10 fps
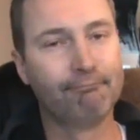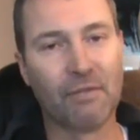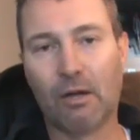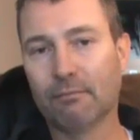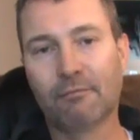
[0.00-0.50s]

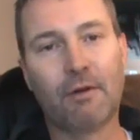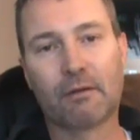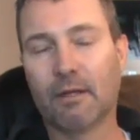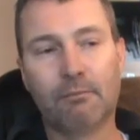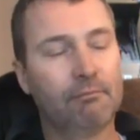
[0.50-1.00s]
No,
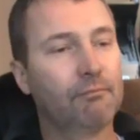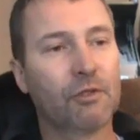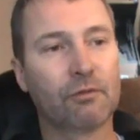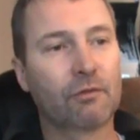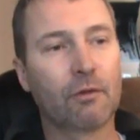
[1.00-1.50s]
fuck them.
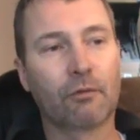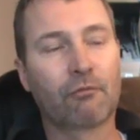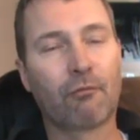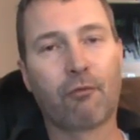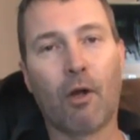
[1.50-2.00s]
Those
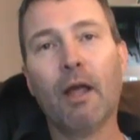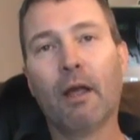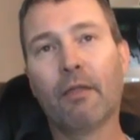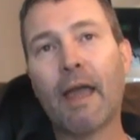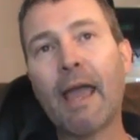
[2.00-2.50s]
those
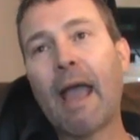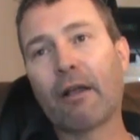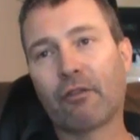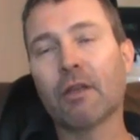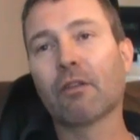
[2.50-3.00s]
They
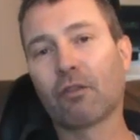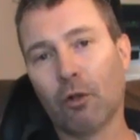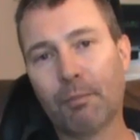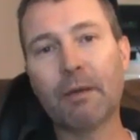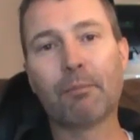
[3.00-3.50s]
actually
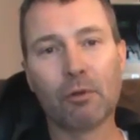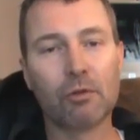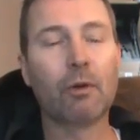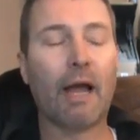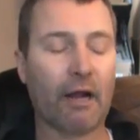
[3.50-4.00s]
insult
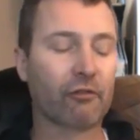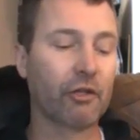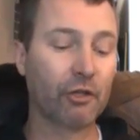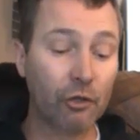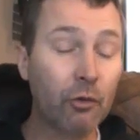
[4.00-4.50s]
people who
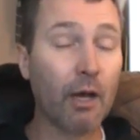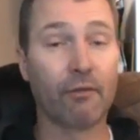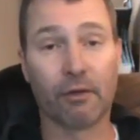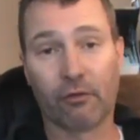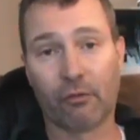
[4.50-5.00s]
actually do
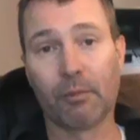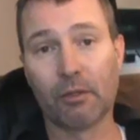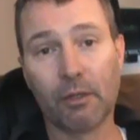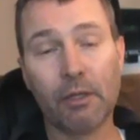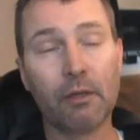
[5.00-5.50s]
have a
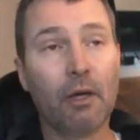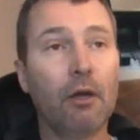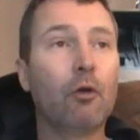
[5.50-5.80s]
disability,